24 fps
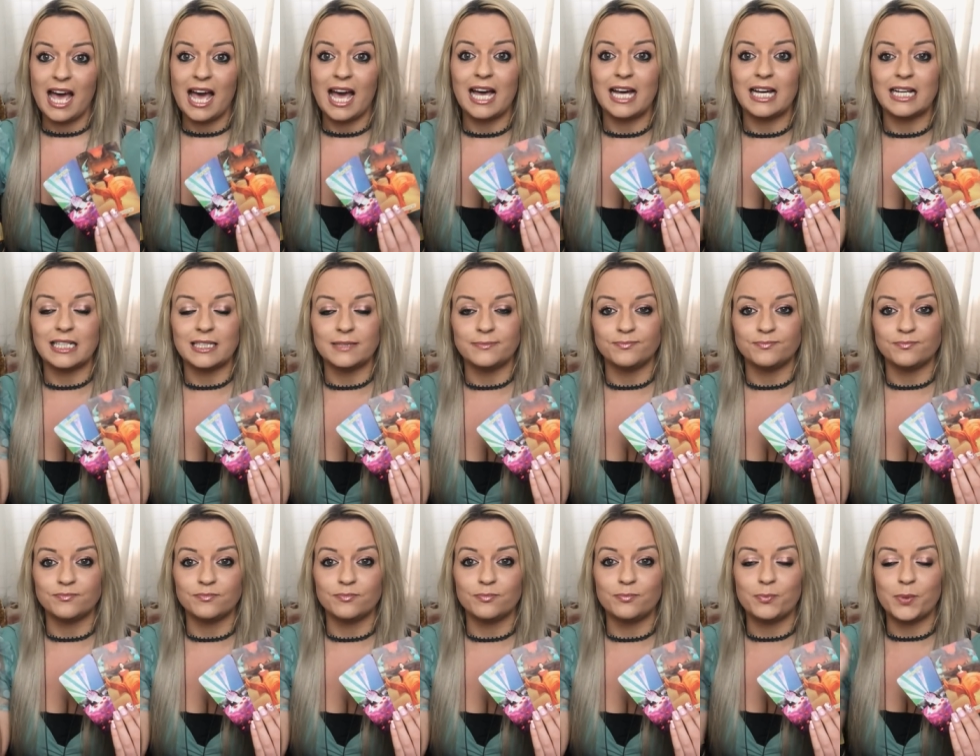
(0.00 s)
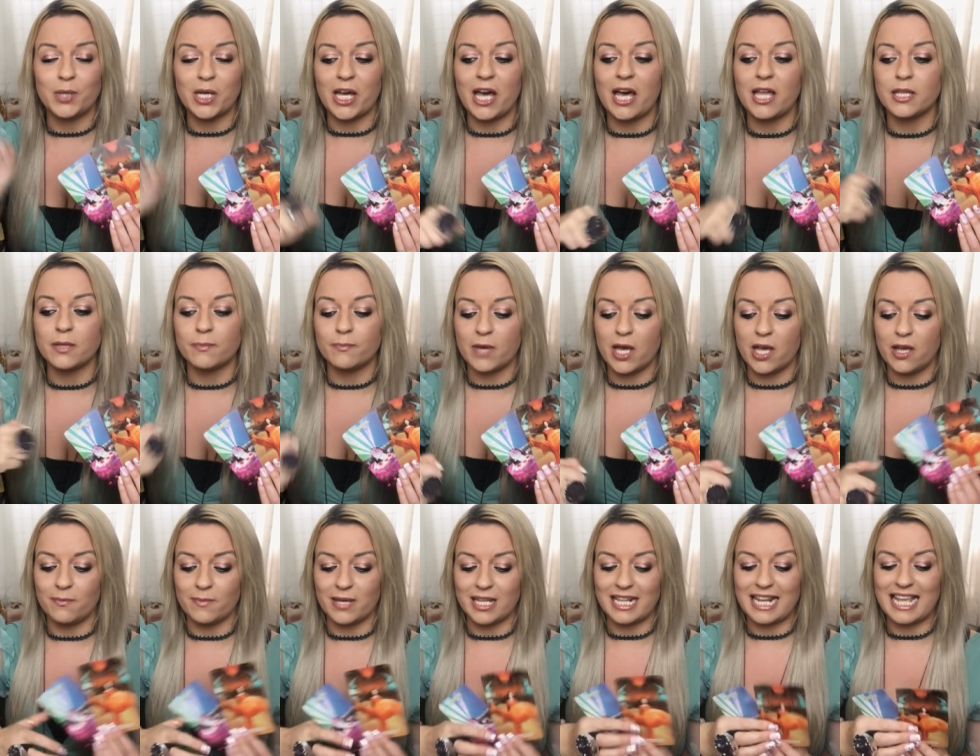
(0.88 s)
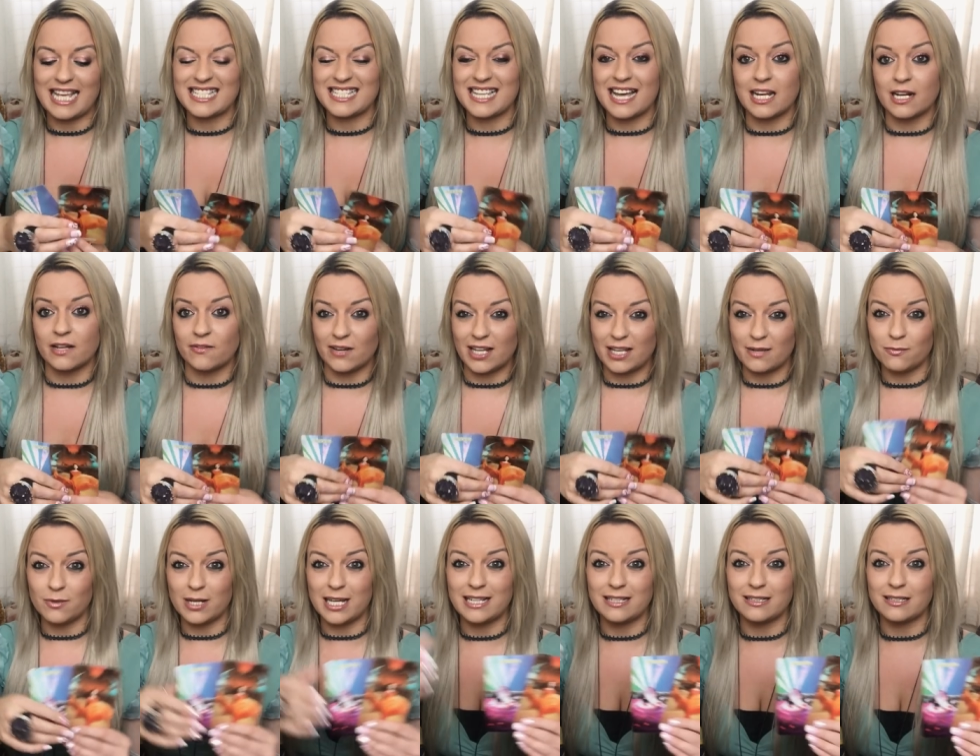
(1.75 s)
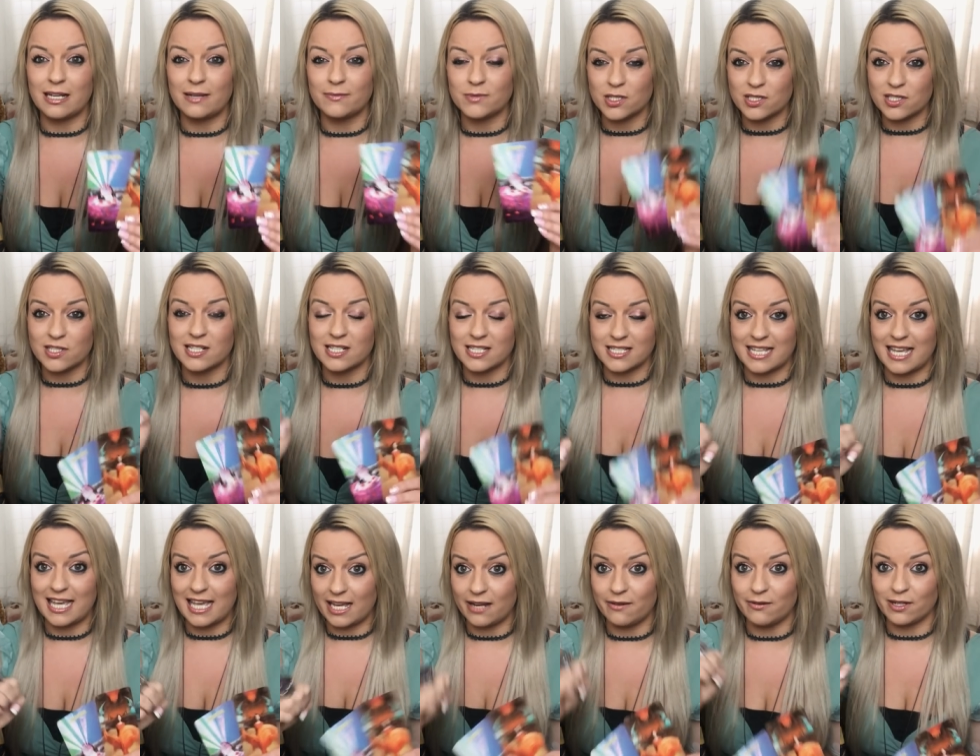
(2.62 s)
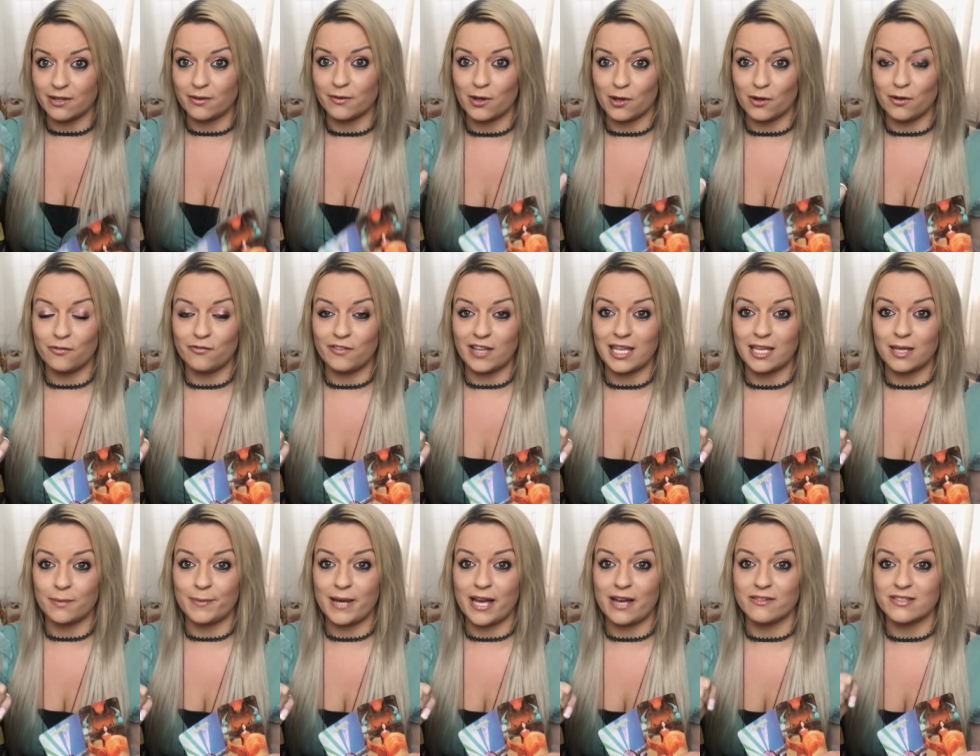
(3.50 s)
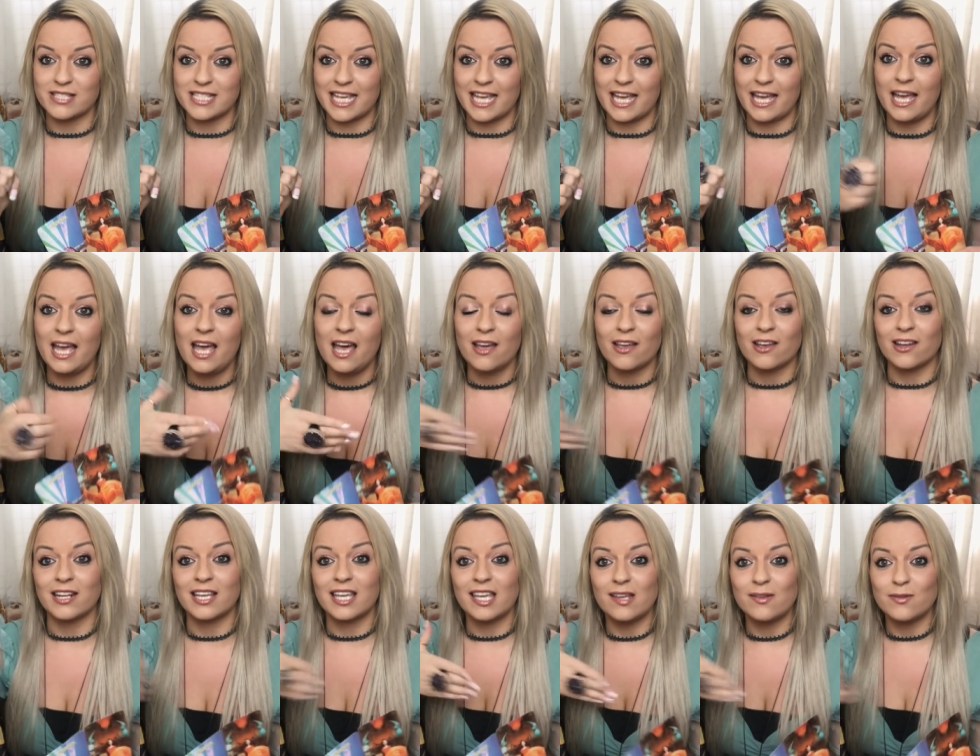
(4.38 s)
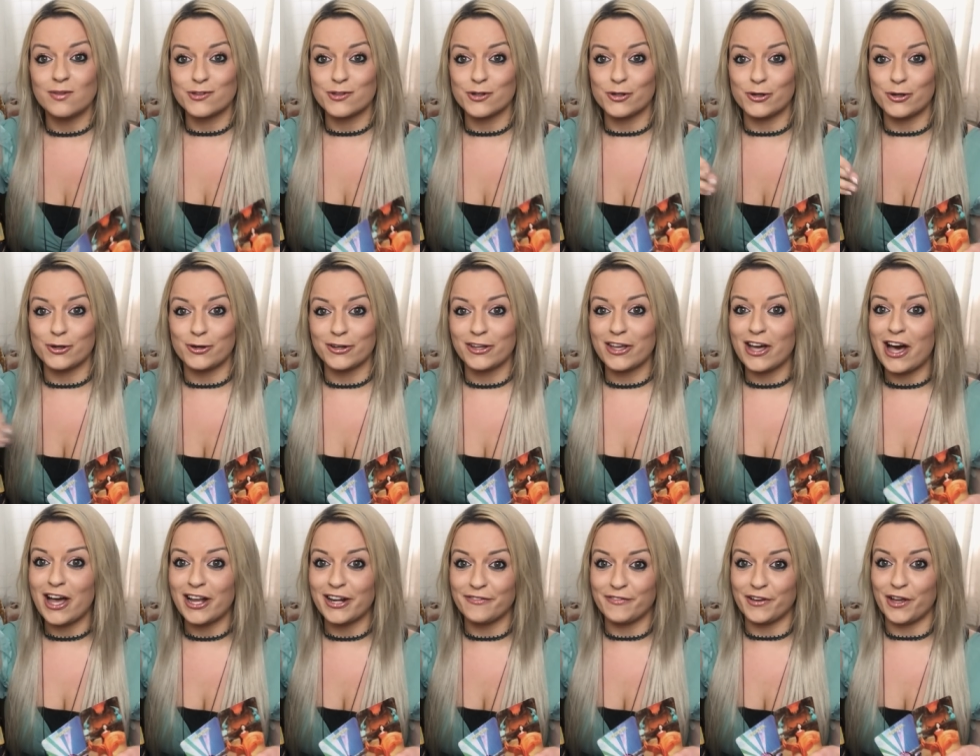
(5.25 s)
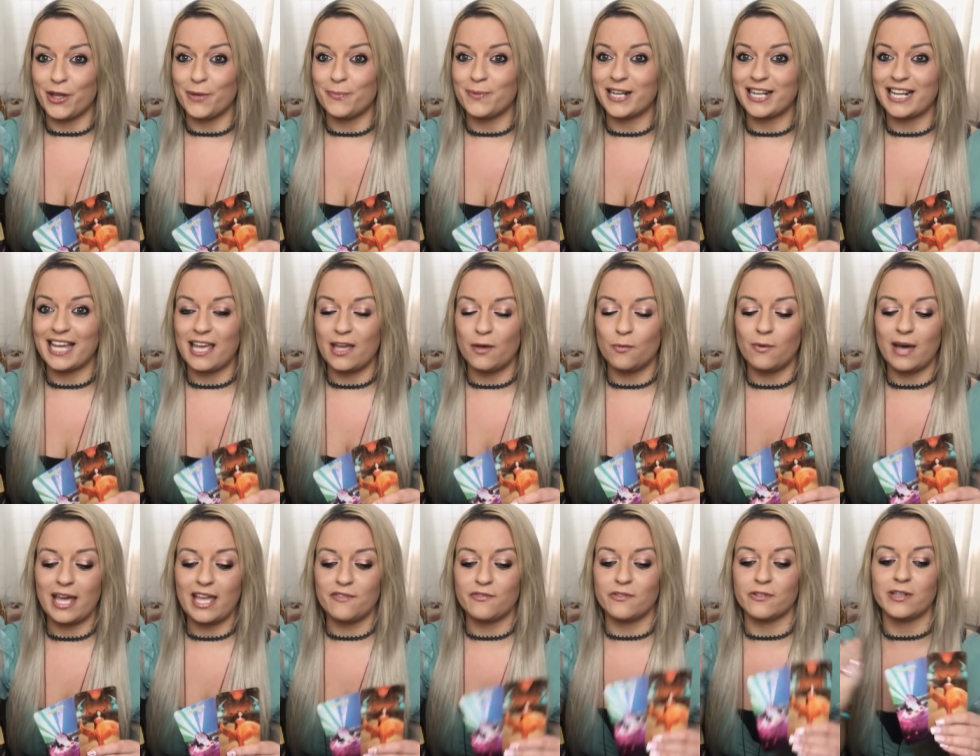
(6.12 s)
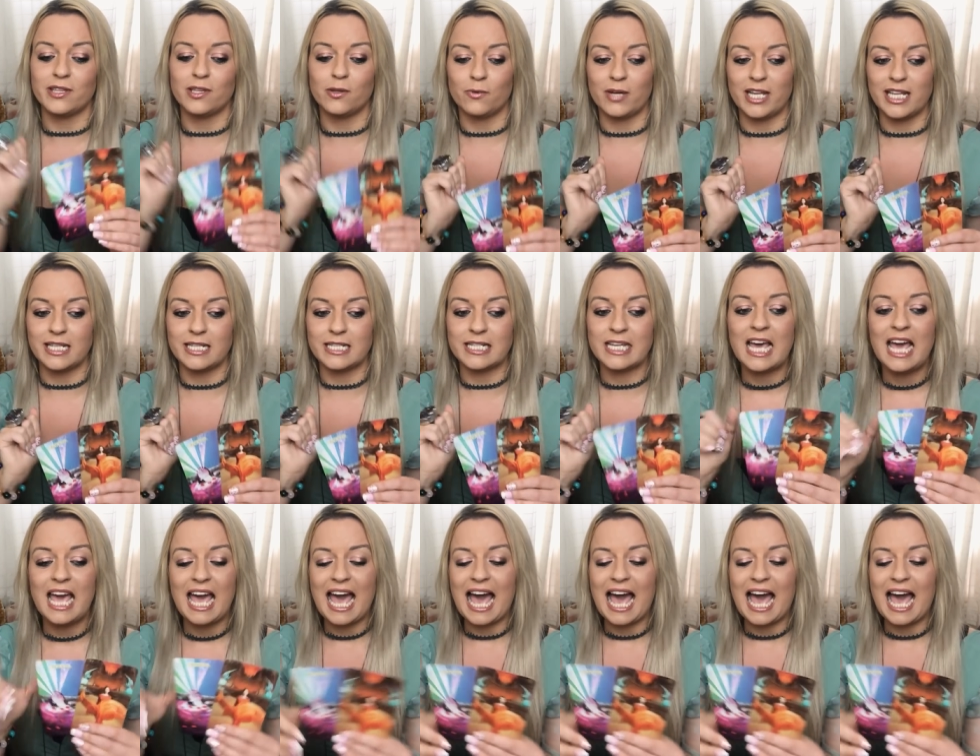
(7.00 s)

Um, but at the moment, it's kind of like, well, I'm just going to sit here and I'm going to think about it. I'm going to keep the door kind of open, let it waver in the wind.